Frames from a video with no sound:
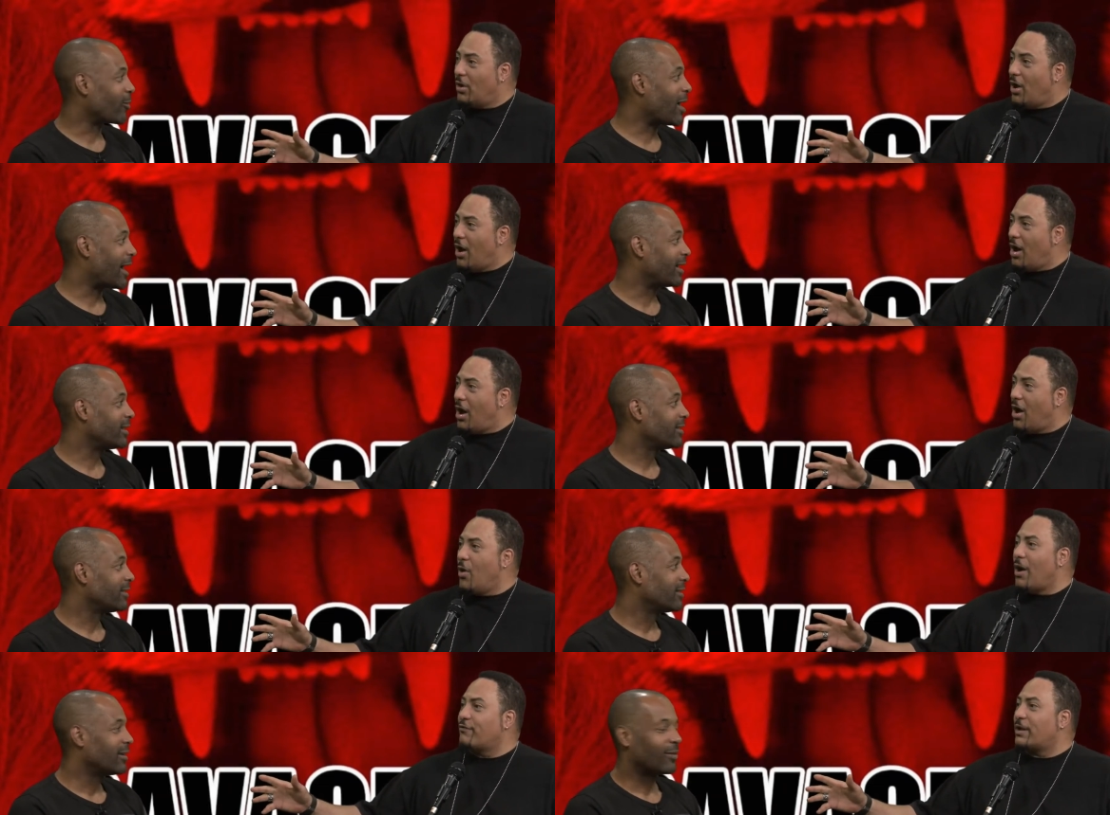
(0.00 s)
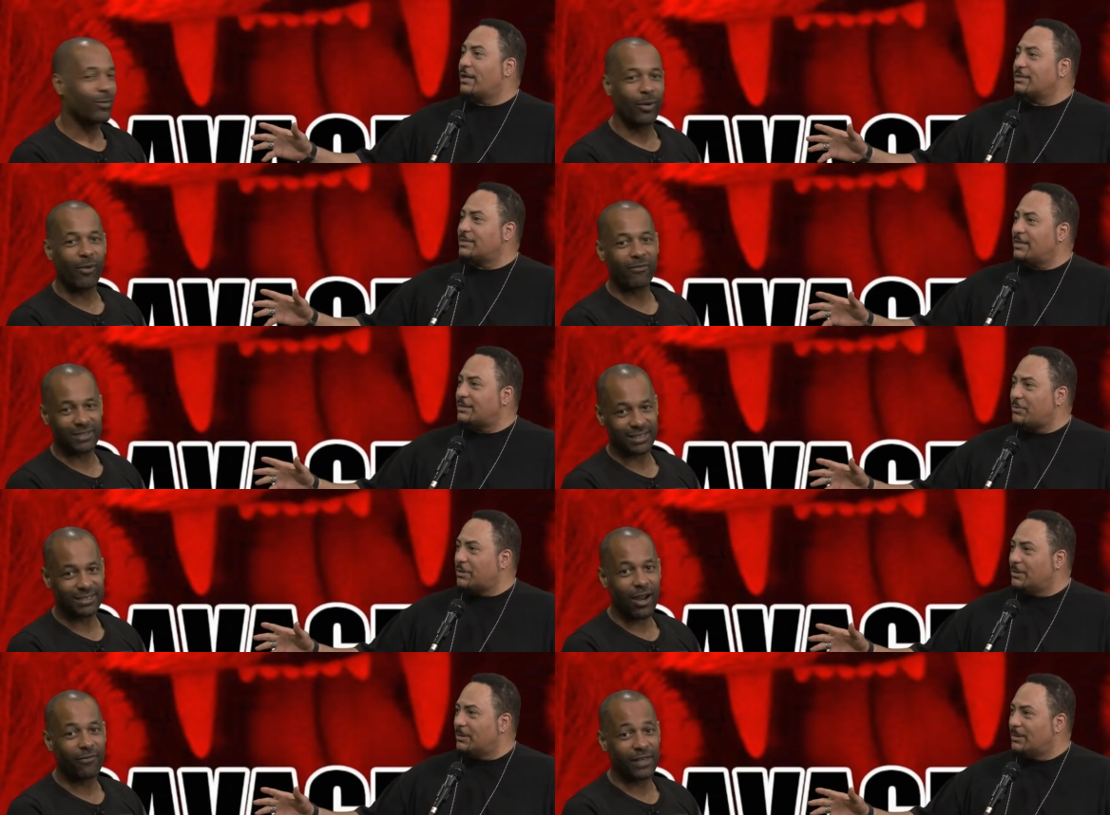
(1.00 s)
Speaker 1: why, oh, I forgot. We're referencing
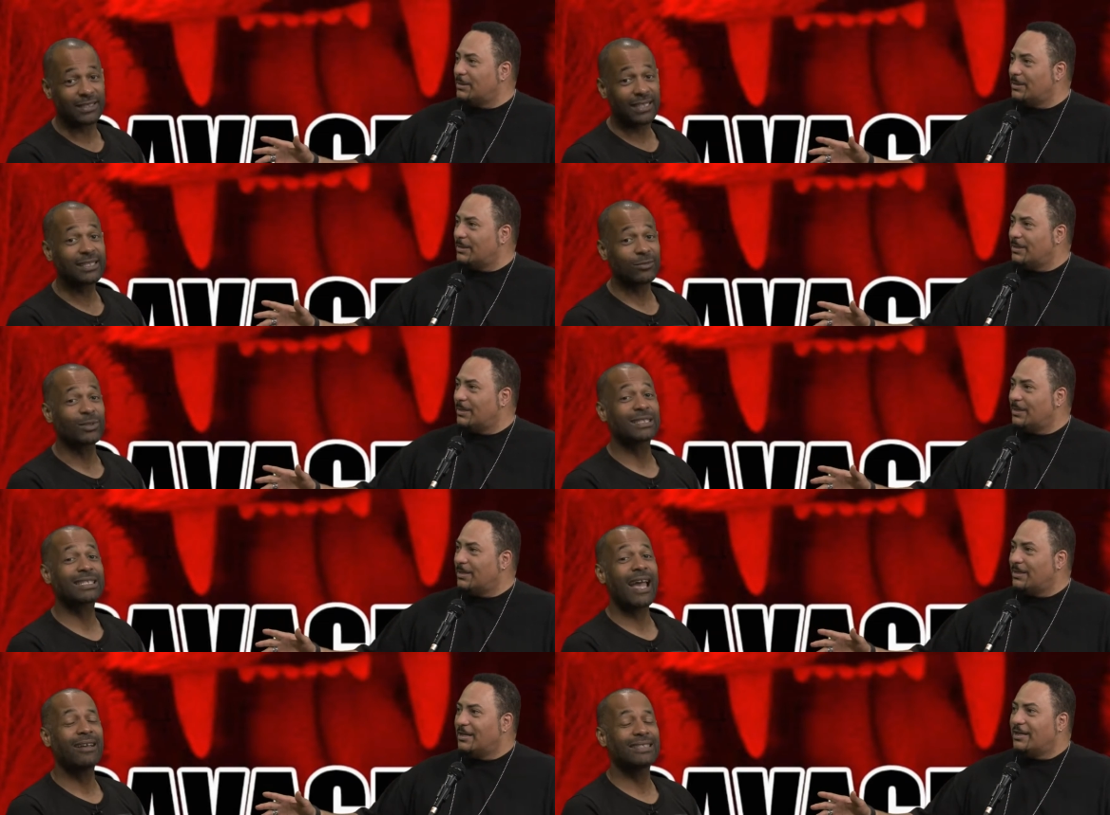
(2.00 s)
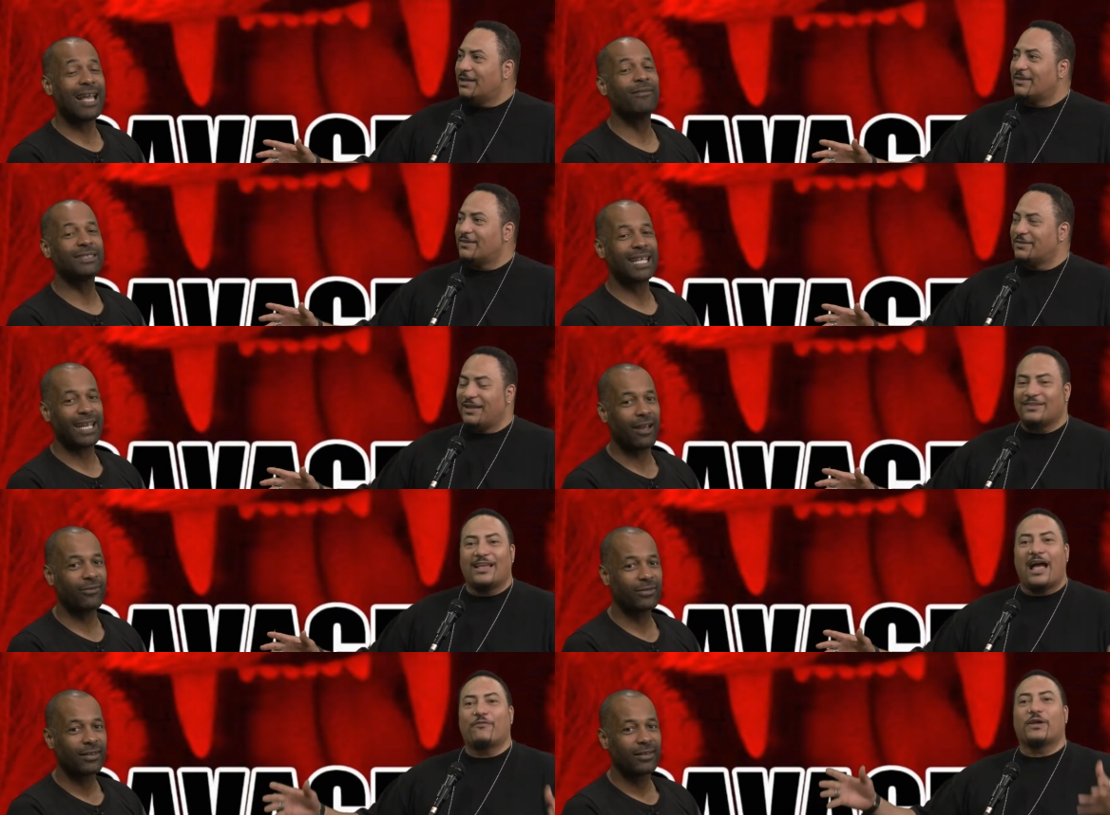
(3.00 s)
Scarface. That's because we're scat Savage yes. AF.
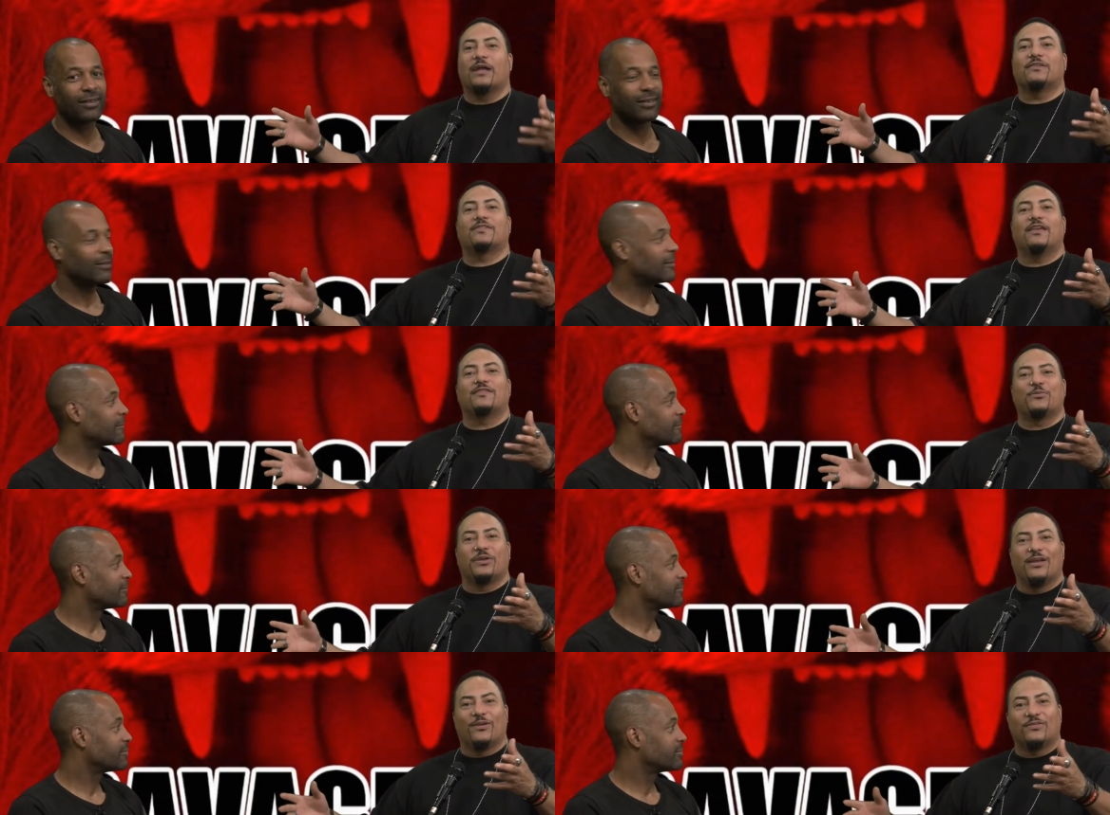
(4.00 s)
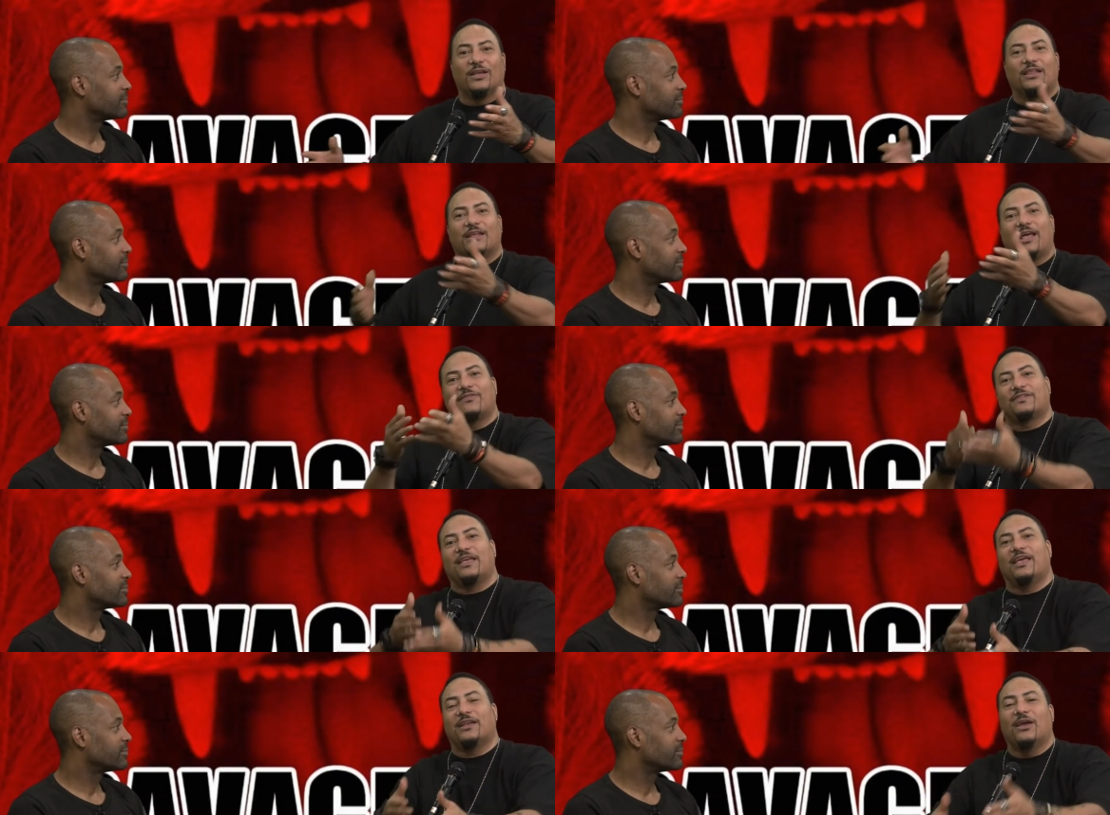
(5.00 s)
Speaker 2: I forgot to say something else that I've
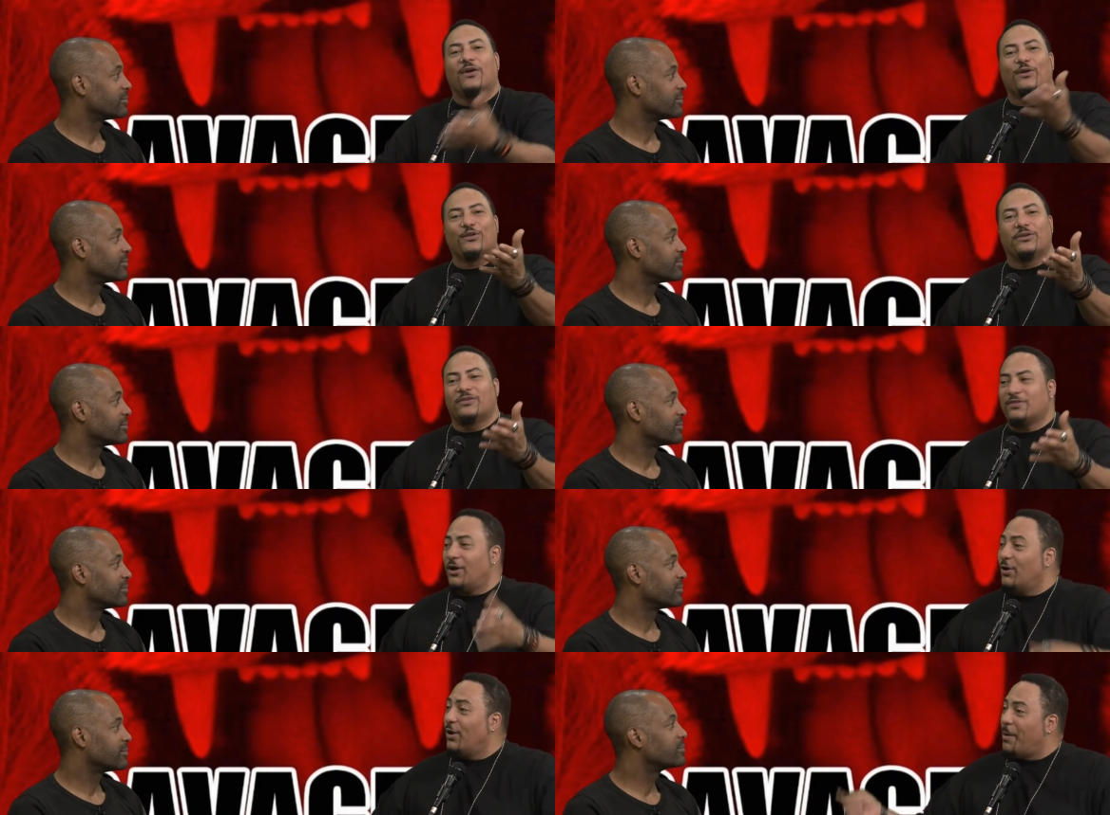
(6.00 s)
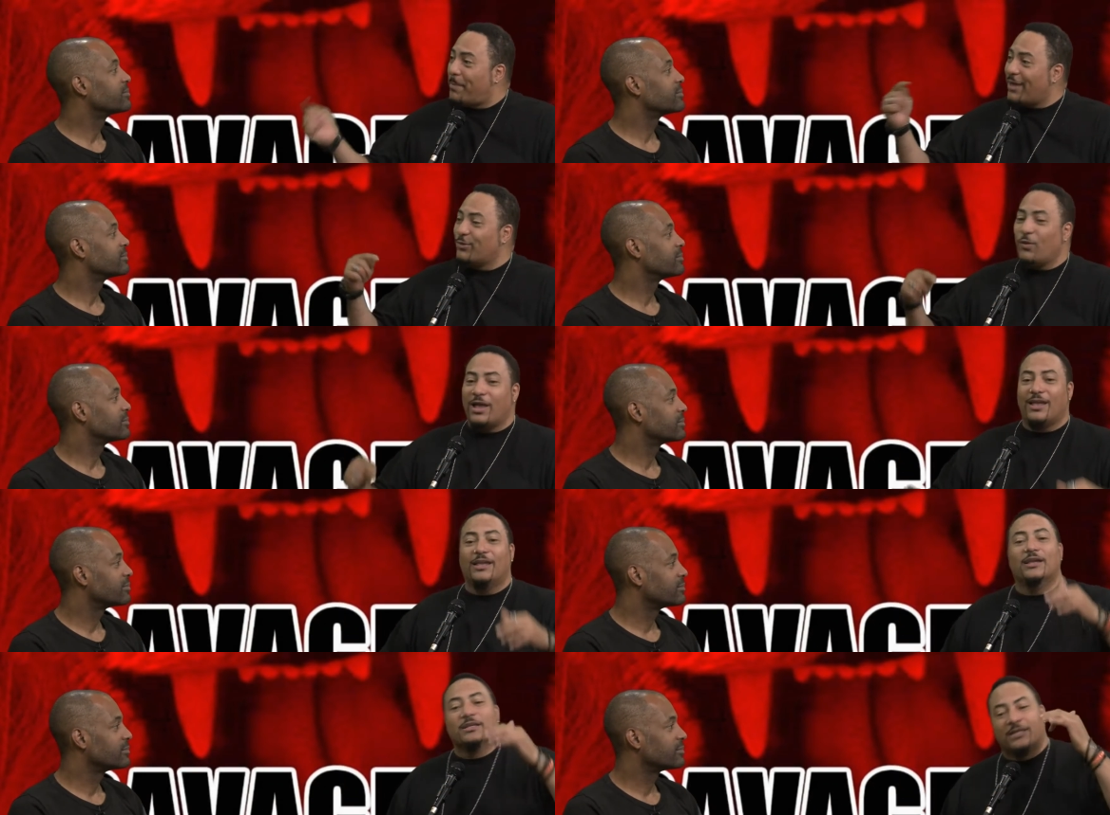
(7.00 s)
said earlier in the show. By the way,
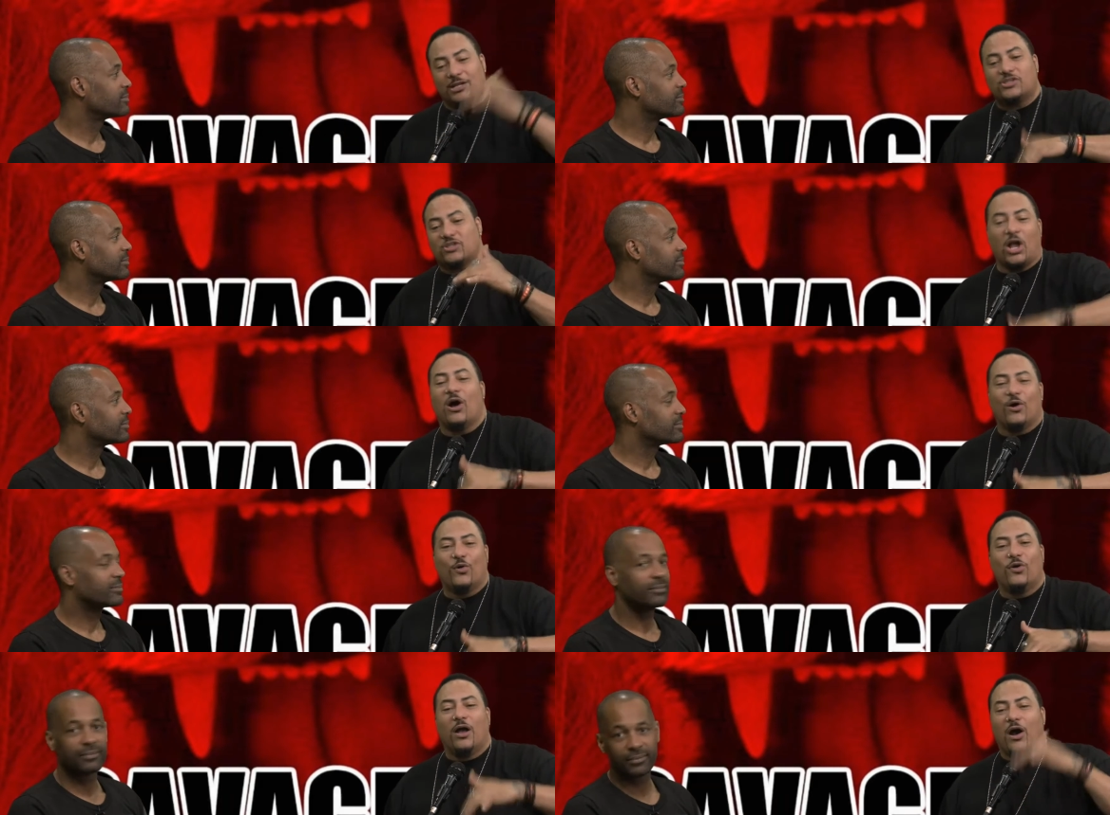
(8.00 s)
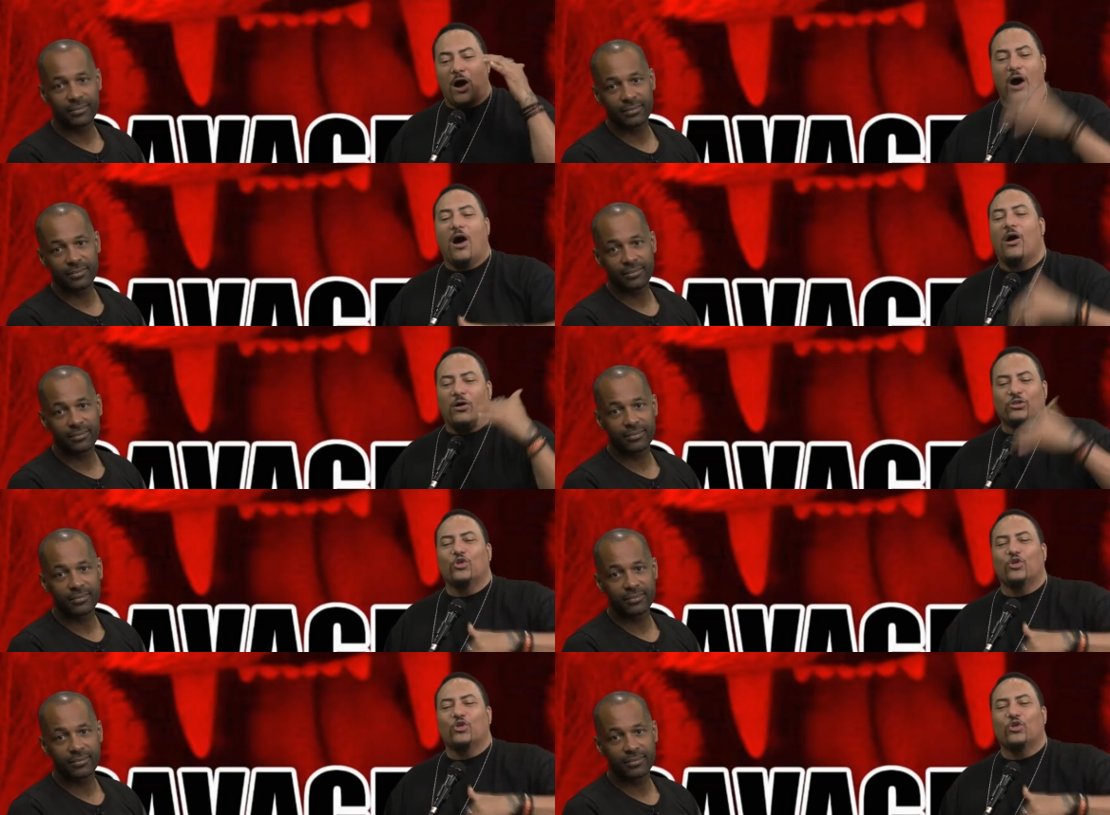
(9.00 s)
this show, all